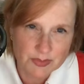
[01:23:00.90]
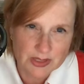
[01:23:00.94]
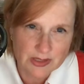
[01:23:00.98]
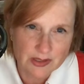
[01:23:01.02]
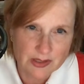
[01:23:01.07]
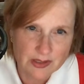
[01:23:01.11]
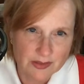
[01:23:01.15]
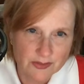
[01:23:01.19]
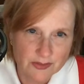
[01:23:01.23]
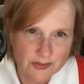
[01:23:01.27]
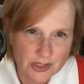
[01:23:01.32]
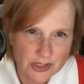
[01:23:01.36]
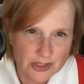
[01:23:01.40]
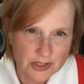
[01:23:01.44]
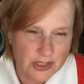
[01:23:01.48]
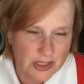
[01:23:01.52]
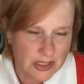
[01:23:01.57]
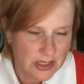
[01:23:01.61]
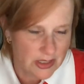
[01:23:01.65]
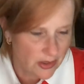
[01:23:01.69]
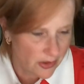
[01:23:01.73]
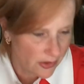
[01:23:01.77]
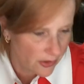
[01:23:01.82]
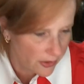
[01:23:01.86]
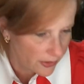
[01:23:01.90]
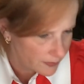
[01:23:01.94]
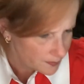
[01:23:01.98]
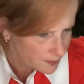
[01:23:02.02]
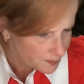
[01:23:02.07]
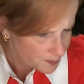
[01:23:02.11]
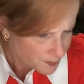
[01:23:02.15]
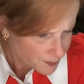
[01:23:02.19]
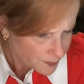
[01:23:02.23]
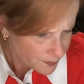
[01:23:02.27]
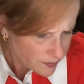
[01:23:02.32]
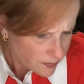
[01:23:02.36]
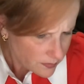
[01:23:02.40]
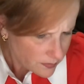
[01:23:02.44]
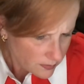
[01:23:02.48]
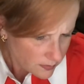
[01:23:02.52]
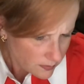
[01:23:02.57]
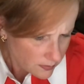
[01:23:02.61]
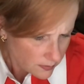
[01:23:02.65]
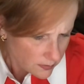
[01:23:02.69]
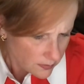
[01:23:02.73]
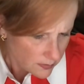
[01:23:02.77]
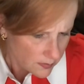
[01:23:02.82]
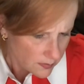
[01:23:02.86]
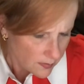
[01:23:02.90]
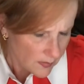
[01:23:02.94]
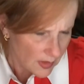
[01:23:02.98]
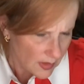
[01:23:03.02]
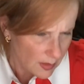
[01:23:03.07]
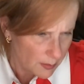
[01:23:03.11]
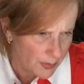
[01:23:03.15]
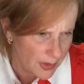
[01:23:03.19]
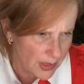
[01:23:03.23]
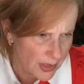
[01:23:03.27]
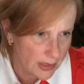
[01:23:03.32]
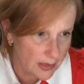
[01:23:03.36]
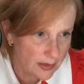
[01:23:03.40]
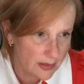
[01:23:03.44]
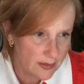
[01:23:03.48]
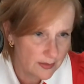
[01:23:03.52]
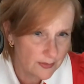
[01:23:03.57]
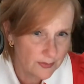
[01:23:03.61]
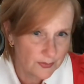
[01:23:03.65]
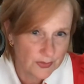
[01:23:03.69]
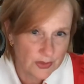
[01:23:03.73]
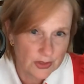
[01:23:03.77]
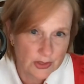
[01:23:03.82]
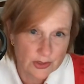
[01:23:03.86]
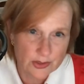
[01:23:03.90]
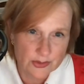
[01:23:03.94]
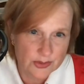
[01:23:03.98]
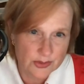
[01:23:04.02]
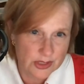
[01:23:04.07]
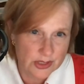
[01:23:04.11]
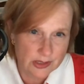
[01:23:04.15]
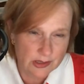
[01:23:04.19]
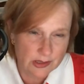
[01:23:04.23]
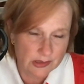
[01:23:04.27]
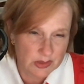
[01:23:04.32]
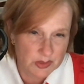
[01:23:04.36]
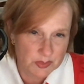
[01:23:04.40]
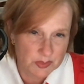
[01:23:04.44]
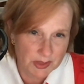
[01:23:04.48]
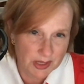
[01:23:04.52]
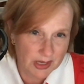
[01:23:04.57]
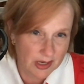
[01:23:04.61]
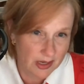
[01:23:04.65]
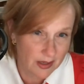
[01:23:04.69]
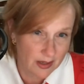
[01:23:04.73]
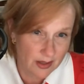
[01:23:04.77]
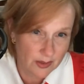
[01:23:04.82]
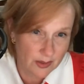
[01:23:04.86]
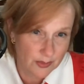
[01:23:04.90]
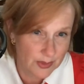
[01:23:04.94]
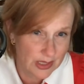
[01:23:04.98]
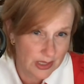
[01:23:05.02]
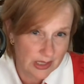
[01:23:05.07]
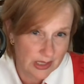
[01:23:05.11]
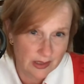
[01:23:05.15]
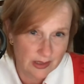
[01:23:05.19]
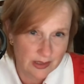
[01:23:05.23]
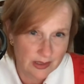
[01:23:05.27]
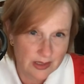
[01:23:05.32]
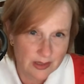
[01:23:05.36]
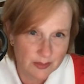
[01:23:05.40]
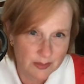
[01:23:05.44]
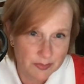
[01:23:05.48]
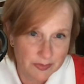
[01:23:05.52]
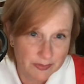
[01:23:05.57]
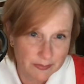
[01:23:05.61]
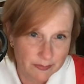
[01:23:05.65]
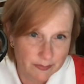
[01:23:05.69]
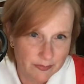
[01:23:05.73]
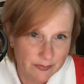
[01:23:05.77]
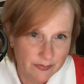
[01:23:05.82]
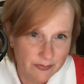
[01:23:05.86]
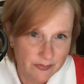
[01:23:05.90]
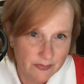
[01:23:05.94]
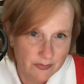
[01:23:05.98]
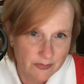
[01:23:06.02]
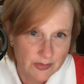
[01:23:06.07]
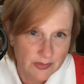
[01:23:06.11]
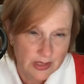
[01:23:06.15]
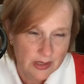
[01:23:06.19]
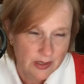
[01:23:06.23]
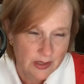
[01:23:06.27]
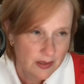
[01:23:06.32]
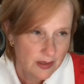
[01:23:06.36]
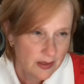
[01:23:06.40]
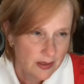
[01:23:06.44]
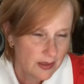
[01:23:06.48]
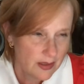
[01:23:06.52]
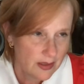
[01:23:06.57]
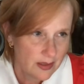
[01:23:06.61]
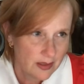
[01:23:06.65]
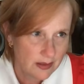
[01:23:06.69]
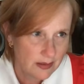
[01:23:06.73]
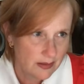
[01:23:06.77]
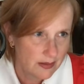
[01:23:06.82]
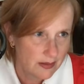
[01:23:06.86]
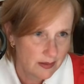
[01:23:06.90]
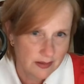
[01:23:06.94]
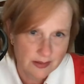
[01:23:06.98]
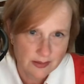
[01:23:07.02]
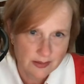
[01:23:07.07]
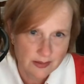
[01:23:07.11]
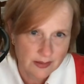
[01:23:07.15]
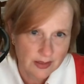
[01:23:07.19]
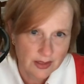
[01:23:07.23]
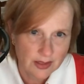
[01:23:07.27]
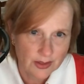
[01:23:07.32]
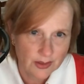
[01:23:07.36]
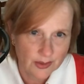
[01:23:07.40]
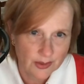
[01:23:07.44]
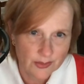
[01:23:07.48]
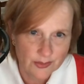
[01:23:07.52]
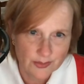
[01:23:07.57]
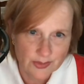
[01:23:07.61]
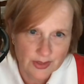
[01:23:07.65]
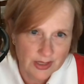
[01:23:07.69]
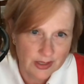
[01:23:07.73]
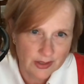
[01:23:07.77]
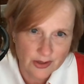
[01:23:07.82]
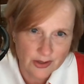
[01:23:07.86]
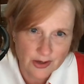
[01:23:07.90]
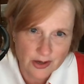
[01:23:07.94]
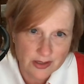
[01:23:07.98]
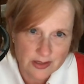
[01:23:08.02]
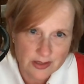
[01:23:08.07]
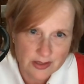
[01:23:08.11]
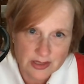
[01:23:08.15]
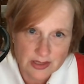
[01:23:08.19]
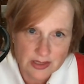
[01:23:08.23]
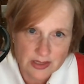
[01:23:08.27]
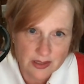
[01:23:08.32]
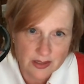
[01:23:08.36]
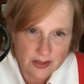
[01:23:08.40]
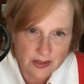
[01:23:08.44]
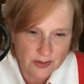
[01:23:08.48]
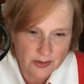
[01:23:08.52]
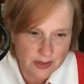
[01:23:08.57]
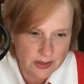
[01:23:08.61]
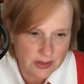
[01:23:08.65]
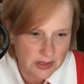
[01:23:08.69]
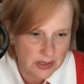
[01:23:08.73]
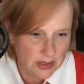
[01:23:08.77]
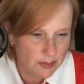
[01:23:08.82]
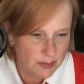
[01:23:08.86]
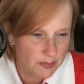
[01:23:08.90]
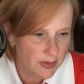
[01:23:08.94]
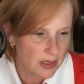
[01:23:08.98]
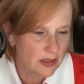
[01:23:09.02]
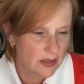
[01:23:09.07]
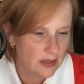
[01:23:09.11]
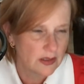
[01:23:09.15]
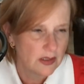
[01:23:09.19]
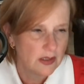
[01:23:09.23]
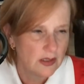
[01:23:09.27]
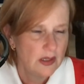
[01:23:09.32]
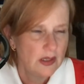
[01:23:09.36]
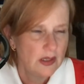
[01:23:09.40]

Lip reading: be judging her. But, she explained, oh, we can't keep him in a car seat or a seatbelt.